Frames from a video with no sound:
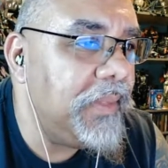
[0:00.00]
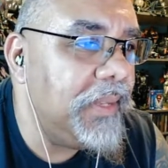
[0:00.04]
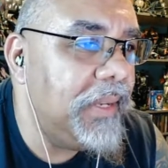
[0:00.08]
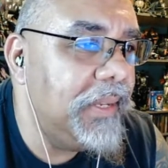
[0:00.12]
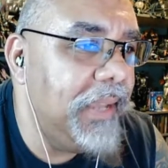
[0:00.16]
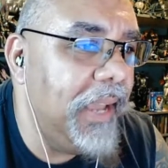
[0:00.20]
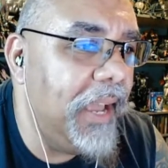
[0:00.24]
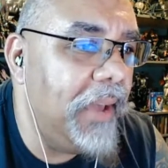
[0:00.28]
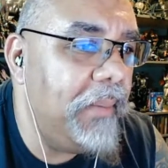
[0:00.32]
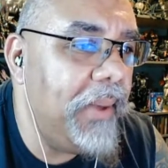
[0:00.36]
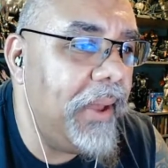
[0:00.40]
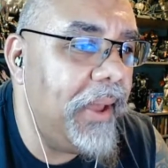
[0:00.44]

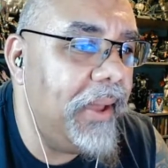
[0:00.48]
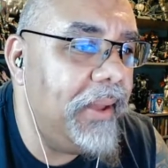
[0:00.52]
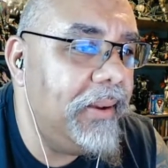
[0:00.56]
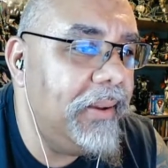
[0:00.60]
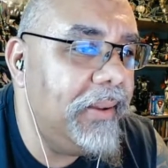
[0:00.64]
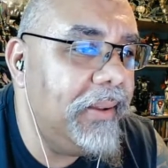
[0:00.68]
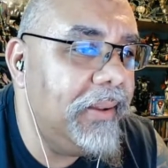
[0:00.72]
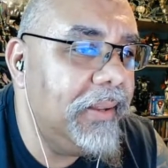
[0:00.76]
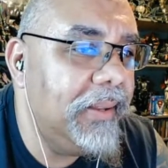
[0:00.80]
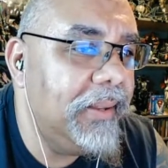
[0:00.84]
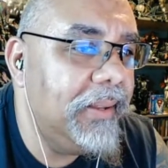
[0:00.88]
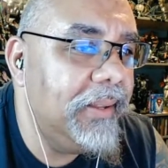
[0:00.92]
Yeah,
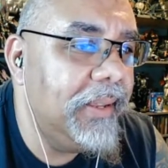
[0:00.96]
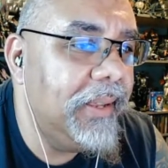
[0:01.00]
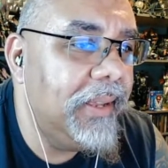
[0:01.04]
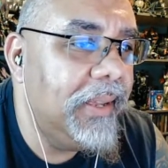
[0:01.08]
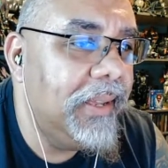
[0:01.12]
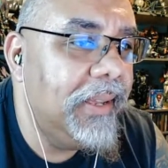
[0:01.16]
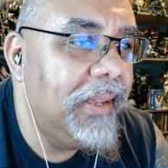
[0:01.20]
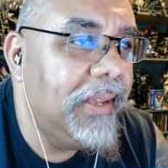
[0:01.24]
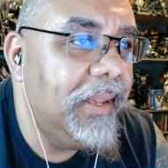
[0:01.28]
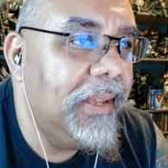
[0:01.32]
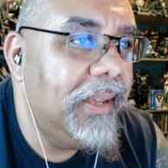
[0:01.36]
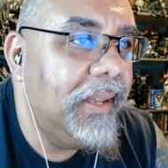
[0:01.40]
man.
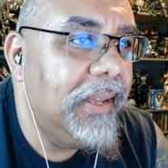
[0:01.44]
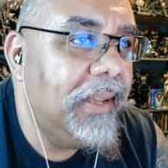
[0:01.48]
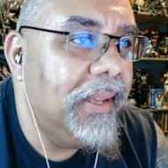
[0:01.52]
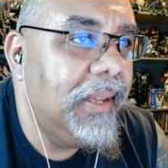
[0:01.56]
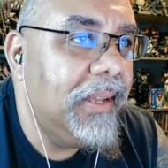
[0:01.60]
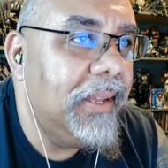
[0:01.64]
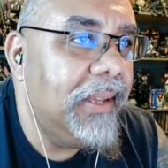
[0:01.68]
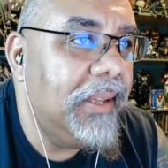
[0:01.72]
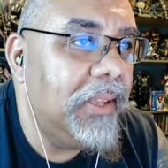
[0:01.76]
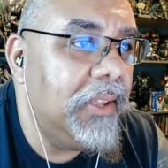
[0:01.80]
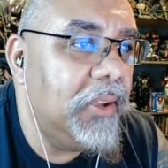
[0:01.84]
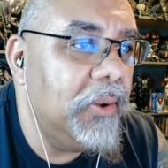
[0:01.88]

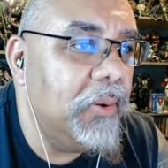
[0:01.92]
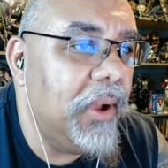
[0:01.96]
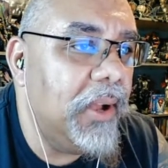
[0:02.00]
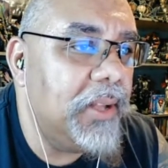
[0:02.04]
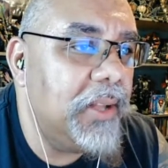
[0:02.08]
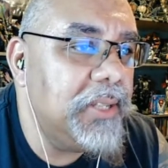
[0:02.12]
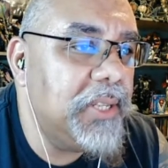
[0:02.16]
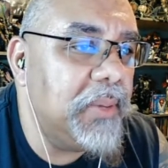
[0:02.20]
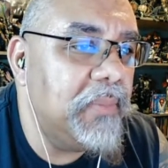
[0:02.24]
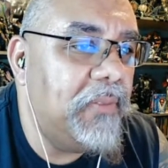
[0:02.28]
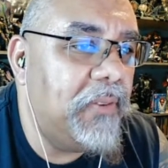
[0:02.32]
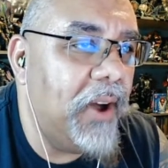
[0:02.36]
You were
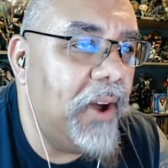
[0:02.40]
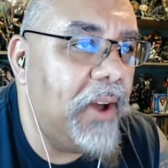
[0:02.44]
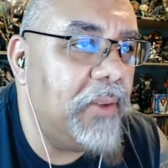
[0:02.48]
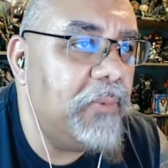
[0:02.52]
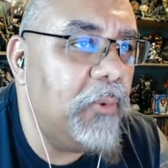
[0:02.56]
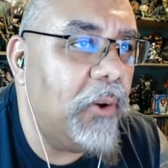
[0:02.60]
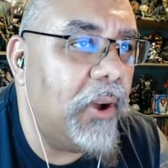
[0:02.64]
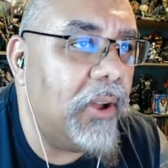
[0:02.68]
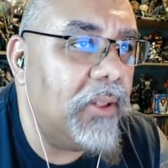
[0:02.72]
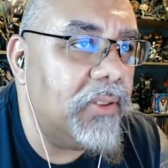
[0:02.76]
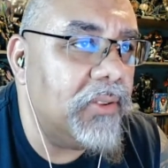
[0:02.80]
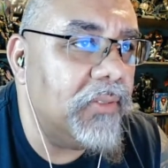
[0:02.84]
on some fun
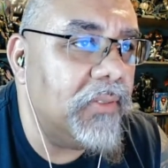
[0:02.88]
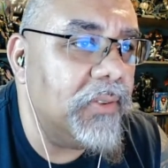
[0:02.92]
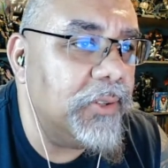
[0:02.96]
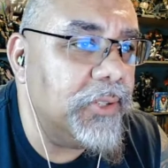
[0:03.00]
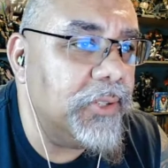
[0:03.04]
ones for